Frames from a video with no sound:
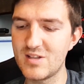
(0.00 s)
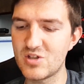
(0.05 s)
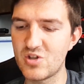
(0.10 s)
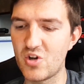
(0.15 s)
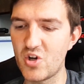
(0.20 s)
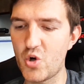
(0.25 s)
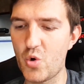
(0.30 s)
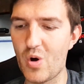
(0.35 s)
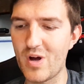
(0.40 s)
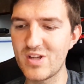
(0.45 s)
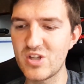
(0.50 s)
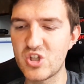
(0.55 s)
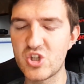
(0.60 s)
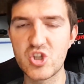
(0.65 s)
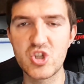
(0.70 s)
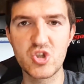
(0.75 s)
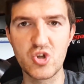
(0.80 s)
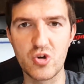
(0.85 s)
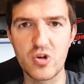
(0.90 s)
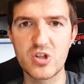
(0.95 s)
it's not quite
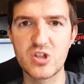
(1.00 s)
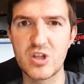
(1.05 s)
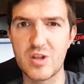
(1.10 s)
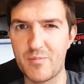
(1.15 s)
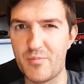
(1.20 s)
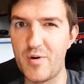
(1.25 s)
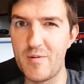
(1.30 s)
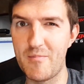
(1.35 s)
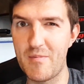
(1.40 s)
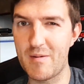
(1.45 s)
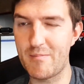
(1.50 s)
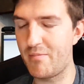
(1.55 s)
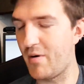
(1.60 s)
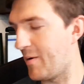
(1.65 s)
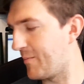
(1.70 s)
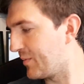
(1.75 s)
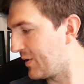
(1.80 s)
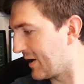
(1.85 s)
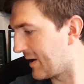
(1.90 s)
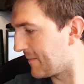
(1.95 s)
stuck to the print bed
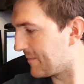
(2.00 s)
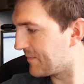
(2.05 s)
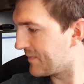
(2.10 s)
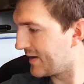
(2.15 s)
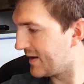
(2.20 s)
properly.